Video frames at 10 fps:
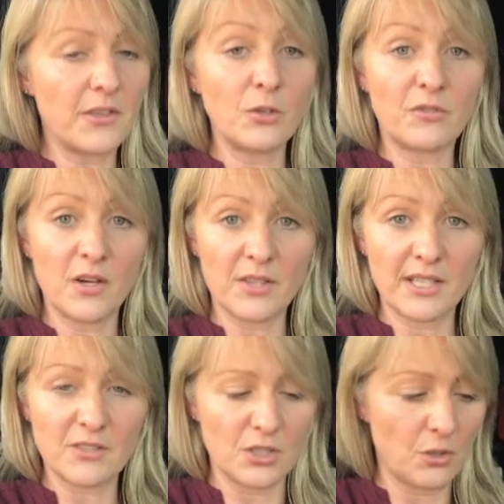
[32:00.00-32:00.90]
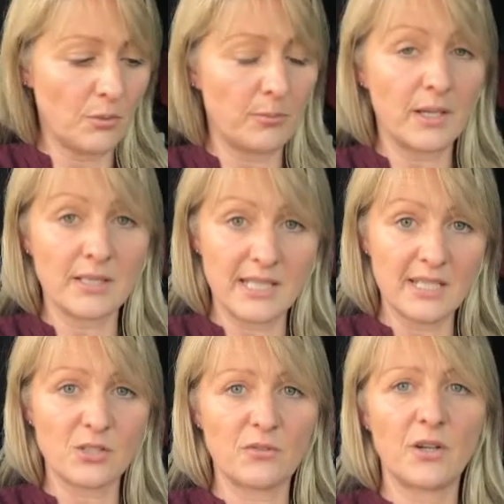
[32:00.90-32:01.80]
your Father gives you, because he
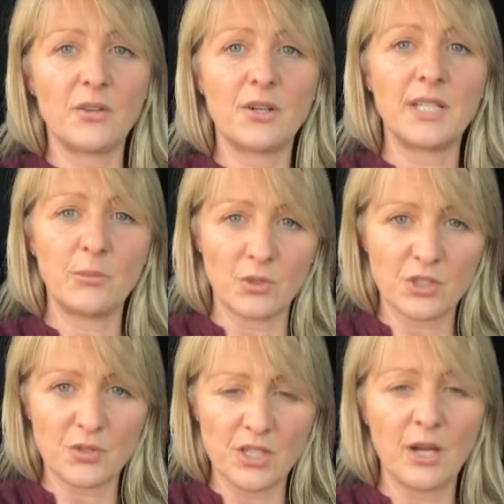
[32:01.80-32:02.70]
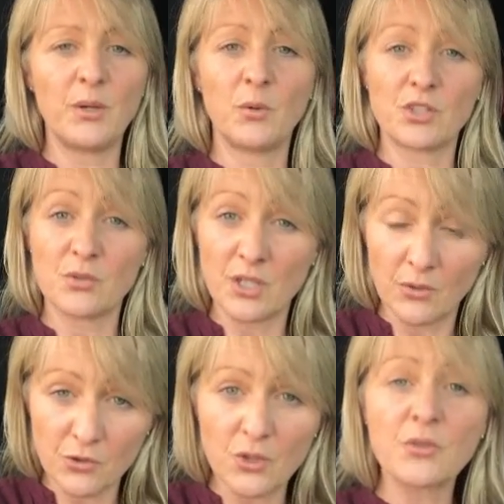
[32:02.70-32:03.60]
is your Father, and he wants you to know. He wants you to know
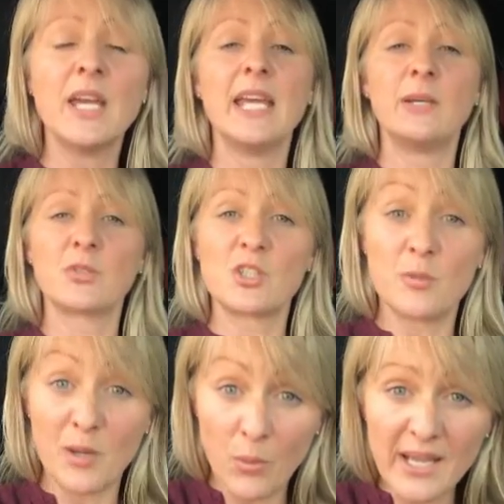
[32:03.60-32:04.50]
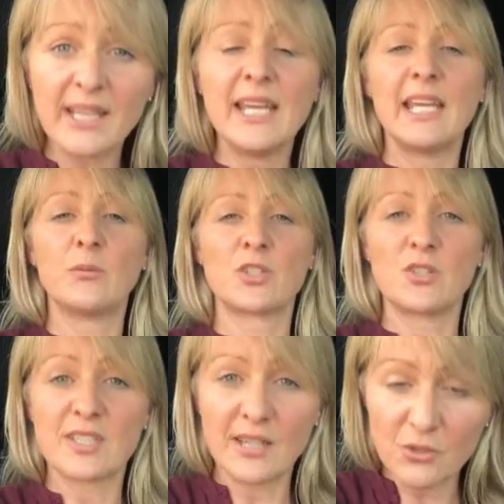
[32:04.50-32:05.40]
the truth. He wants you to be awake. He wants
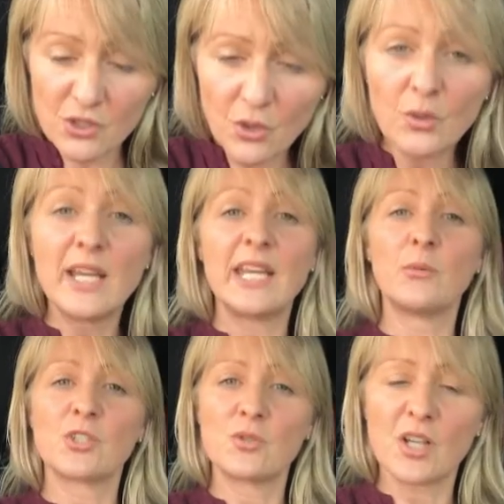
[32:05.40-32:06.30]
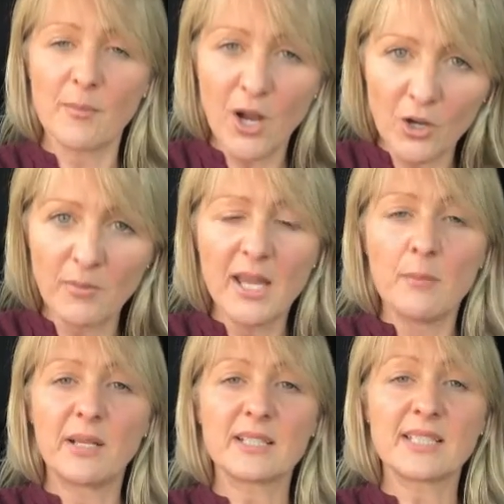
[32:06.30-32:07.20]
you to save your soul. He wants you to come home.
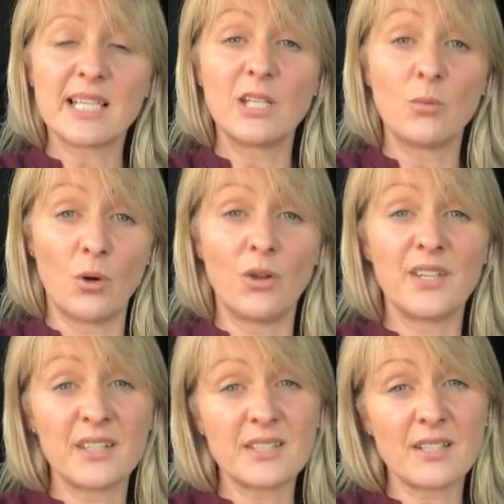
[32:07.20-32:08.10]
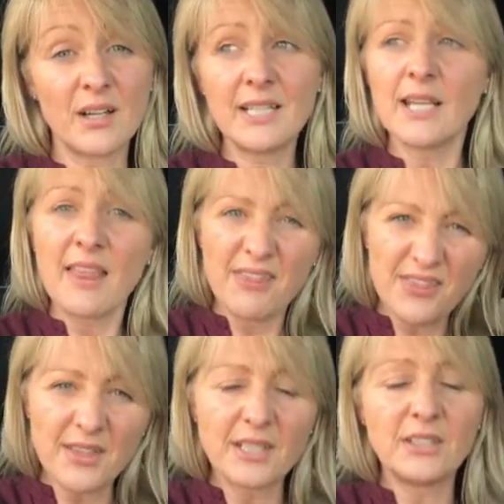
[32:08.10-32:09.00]
Because I tell you what, on the other side,
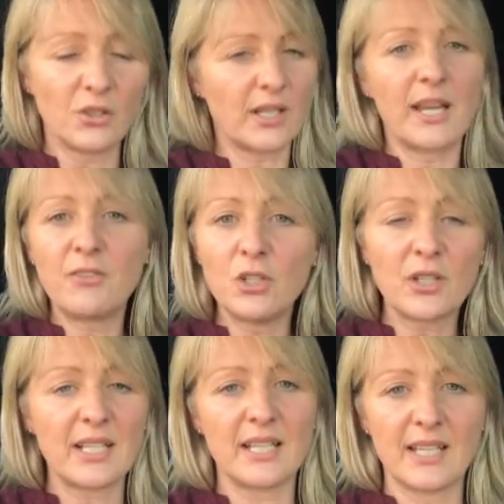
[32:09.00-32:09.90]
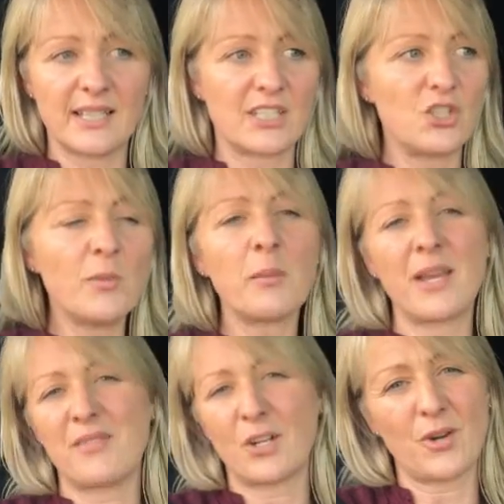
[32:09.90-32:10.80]
look, if you look at it like this, you might be
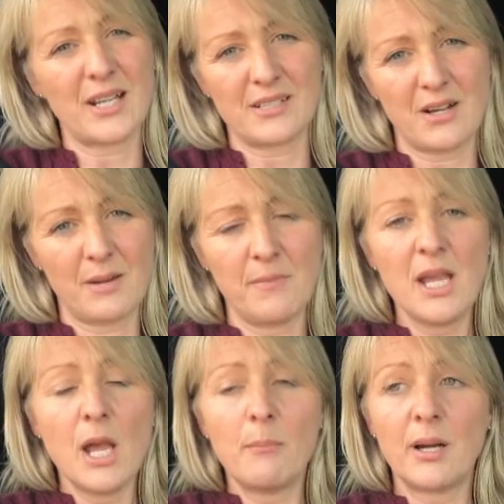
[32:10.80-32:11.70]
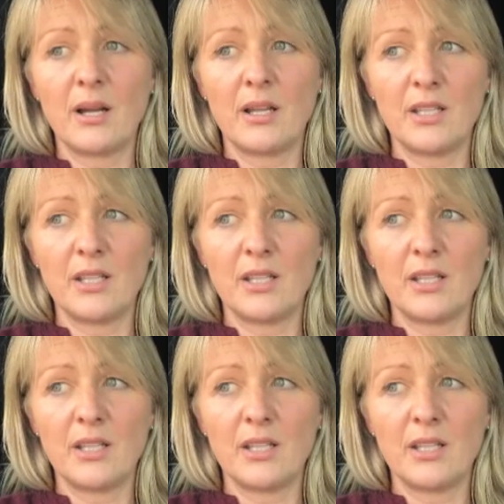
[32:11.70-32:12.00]
having a grand time, but,